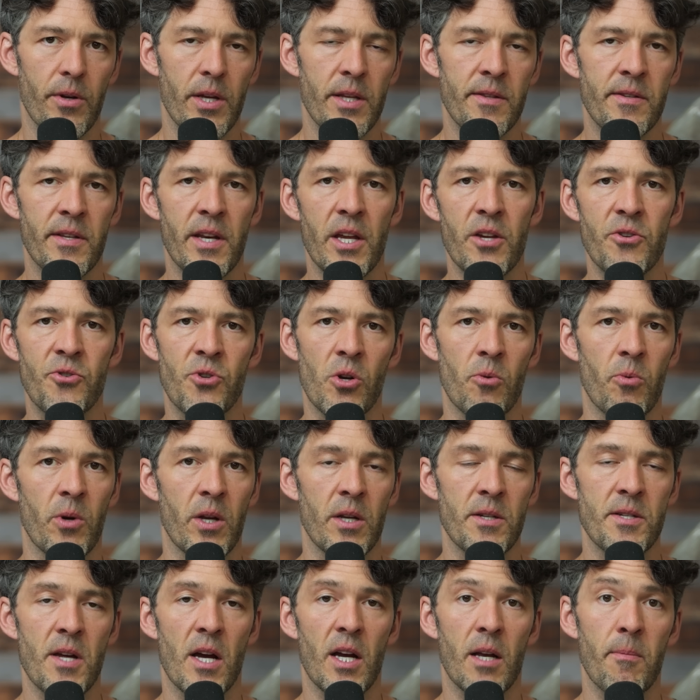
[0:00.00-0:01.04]
In today's show, we're
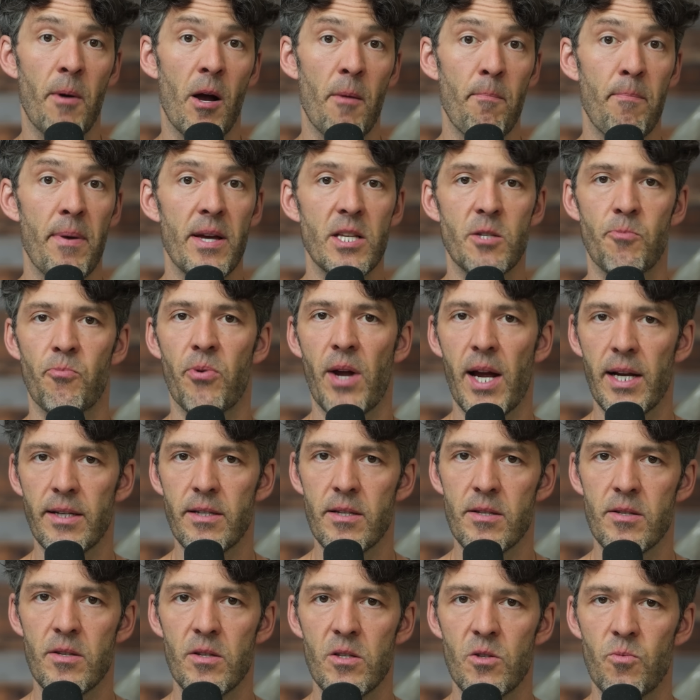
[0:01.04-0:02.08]
going to talk about best
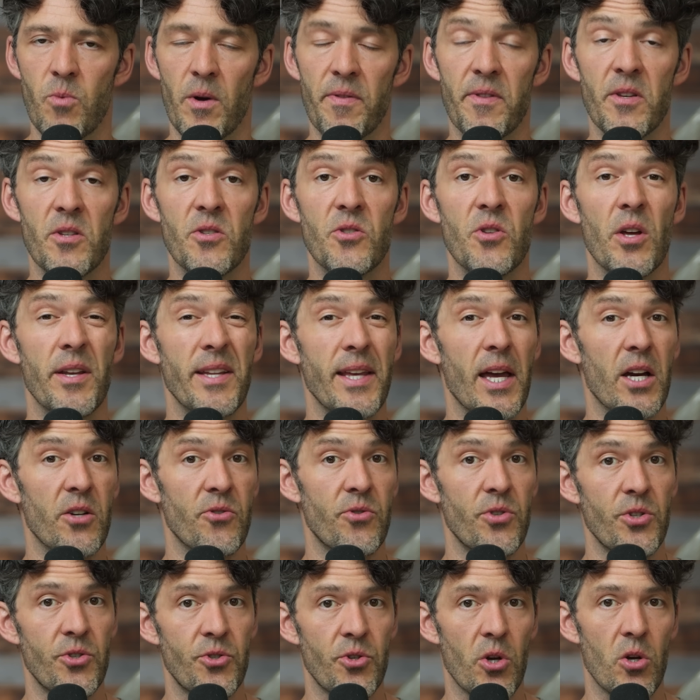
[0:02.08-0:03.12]
practices, what the study
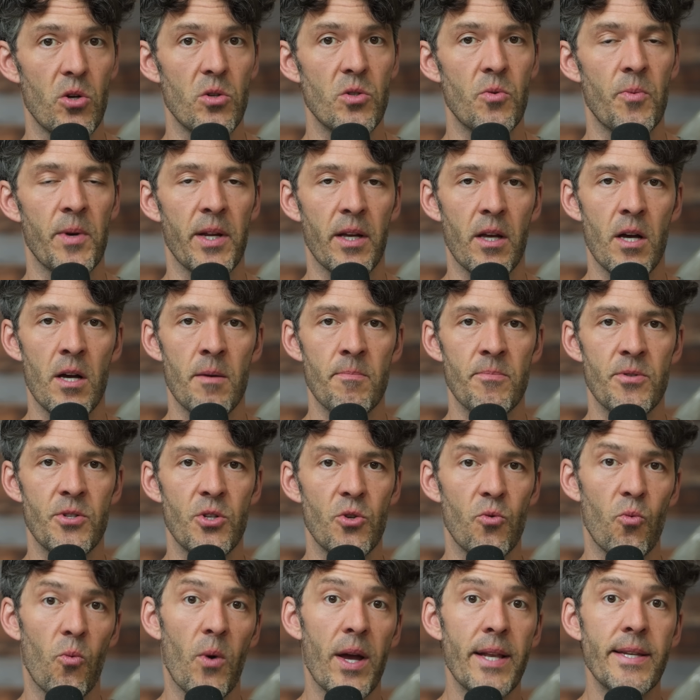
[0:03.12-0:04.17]
actually shows when it comes
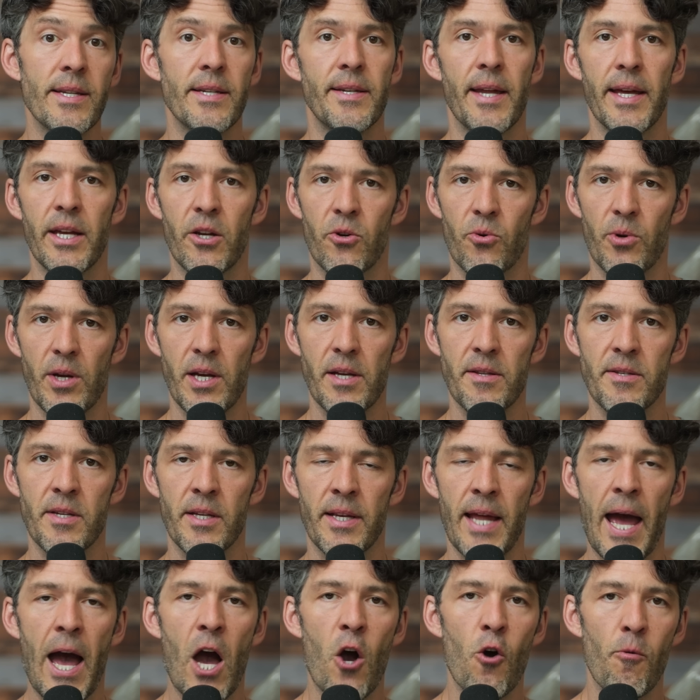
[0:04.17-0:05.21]
to when to take
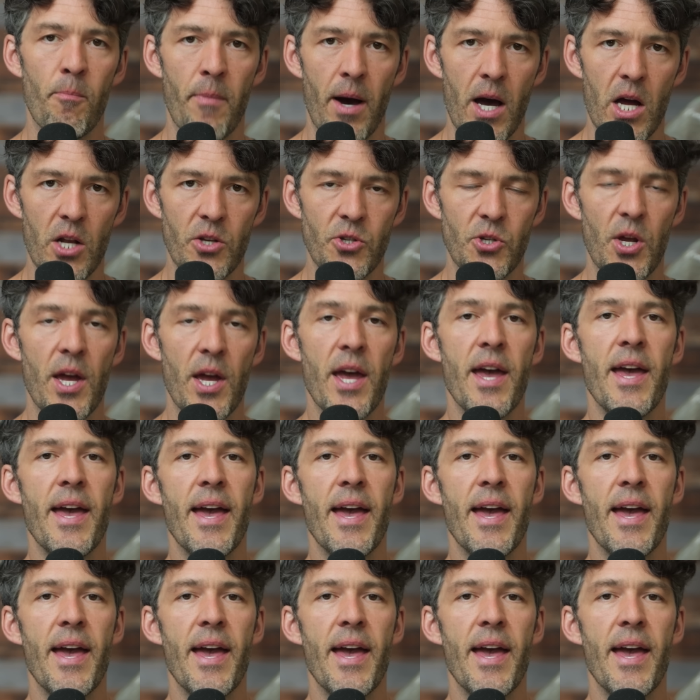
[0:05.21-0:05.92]
creatine, how much,